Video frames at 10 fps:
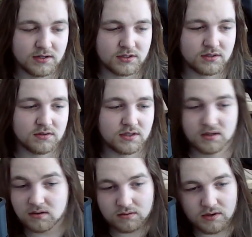So I was like,
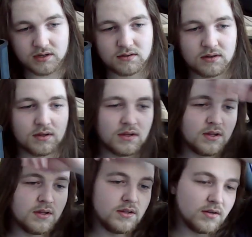oh great,
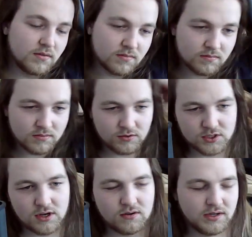no
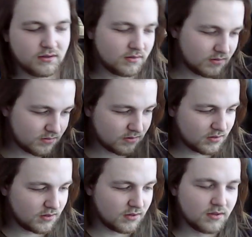soldering.
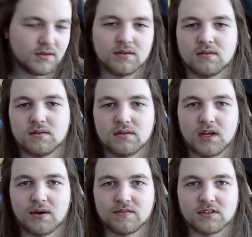Now I
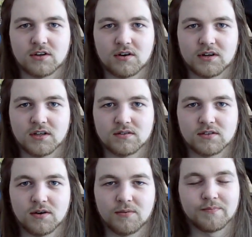have to solder again. So